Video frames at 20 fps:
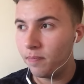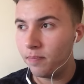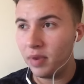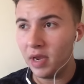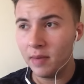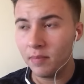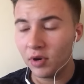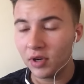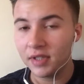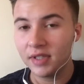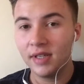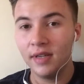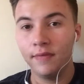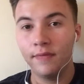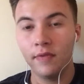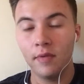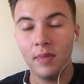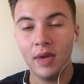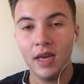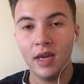Big positive
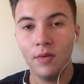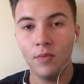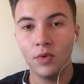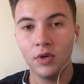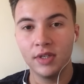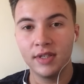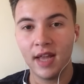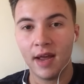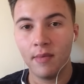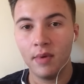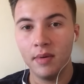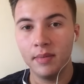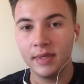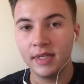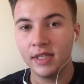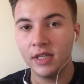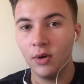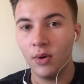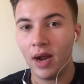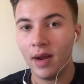for me was that we were
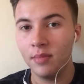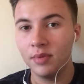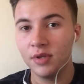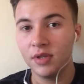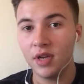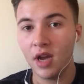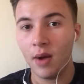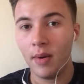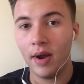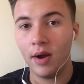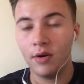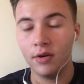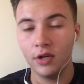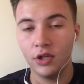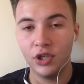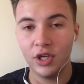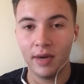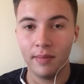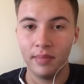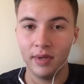still able to go out on a
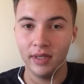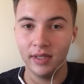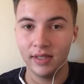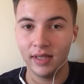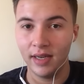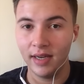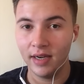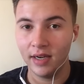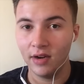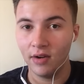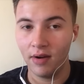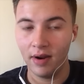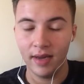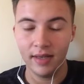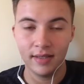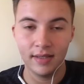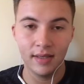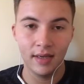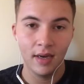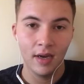Champions League
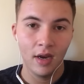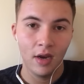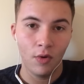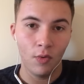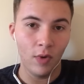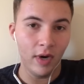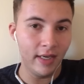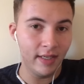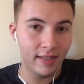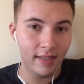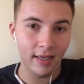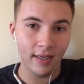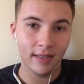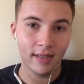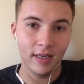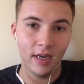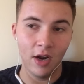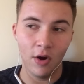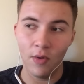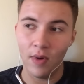night, win
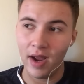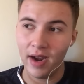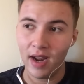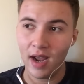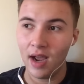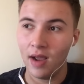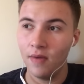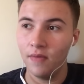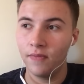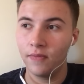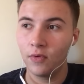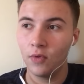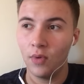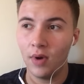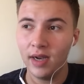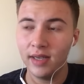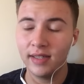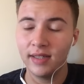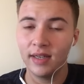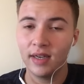6-0, and have
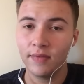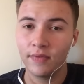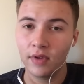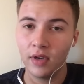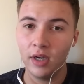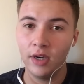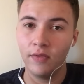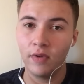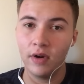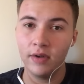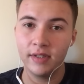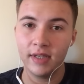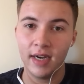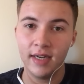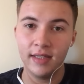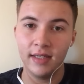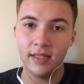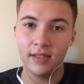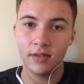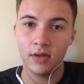quite a significantly
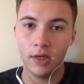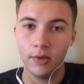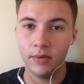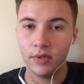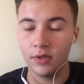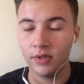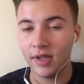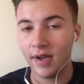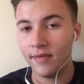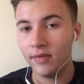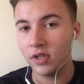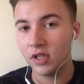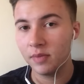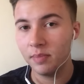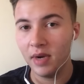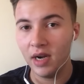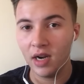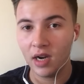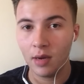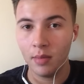rotated side. We saw David
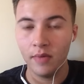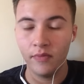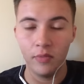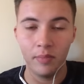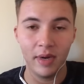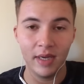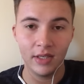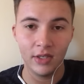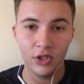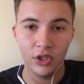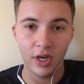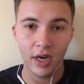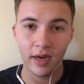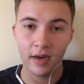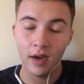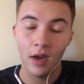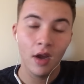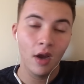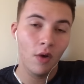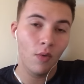Ospina come in for Petr Cech.
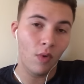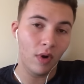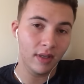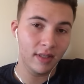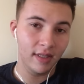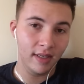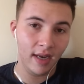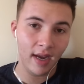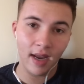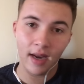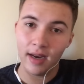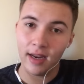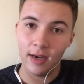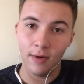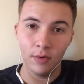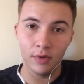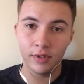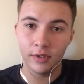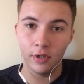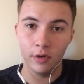Once again, he
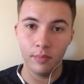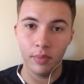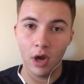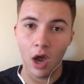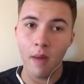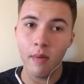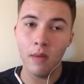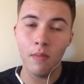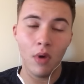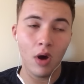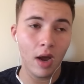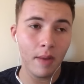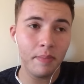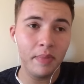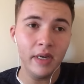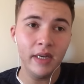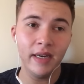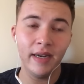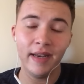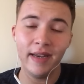was superb. In my
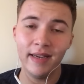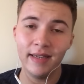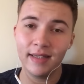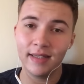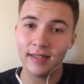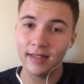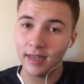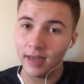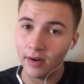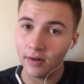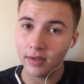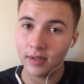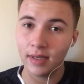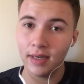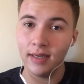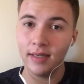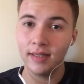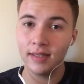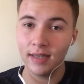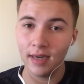opinion, he is
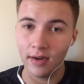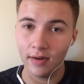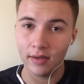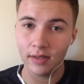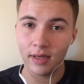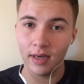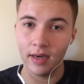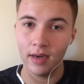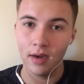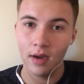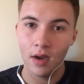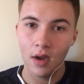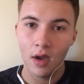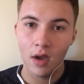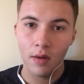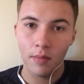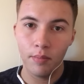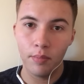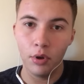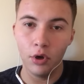seriously, seriously
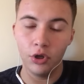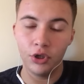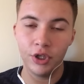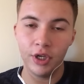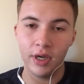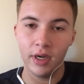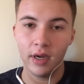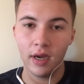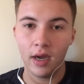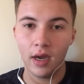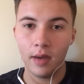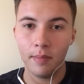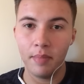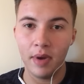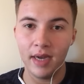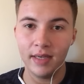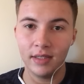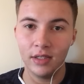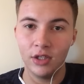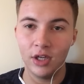pushing
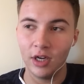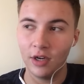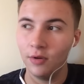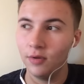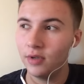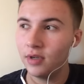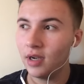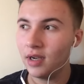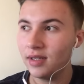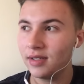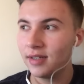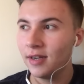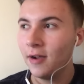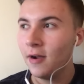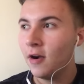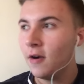Petr Cech, who does,